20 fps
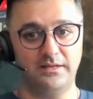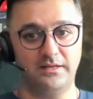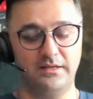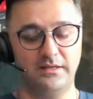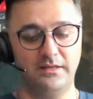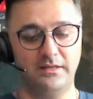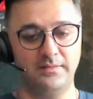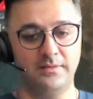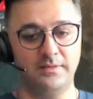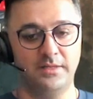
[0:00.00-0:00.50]

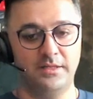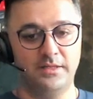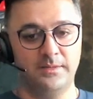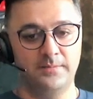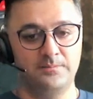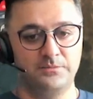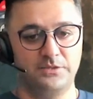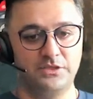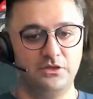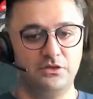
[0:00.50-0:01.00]
the
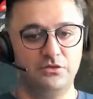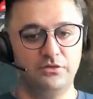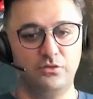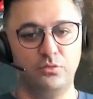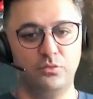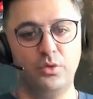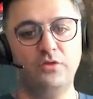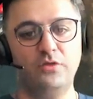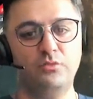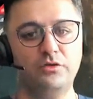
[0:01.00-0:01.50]

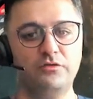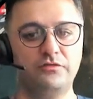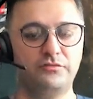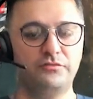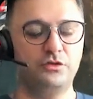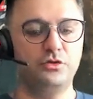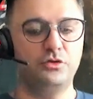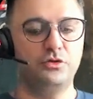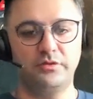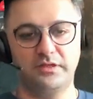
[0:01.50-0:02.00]
way
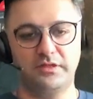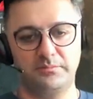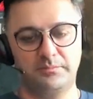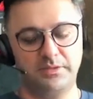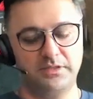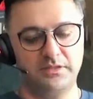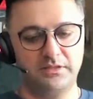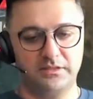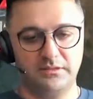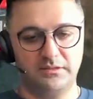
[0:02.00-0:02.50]
that
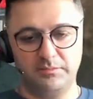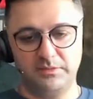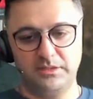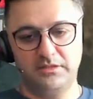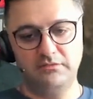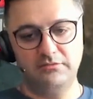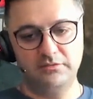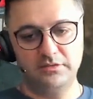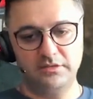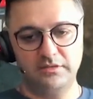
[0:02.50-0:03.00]
better than
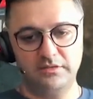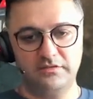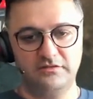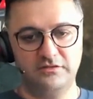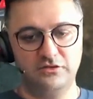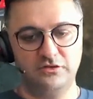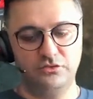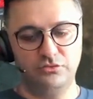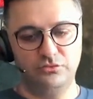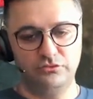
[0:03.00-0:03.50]
me as
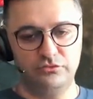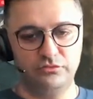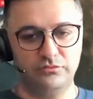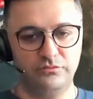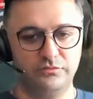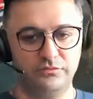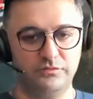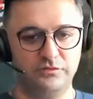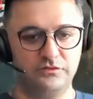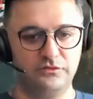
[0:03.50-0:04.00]
a user
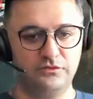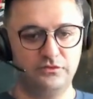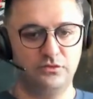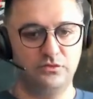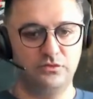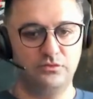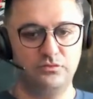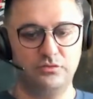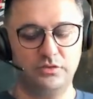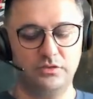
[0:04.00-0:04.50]
of
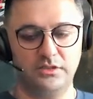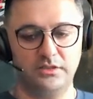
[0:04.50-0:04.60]
Visto,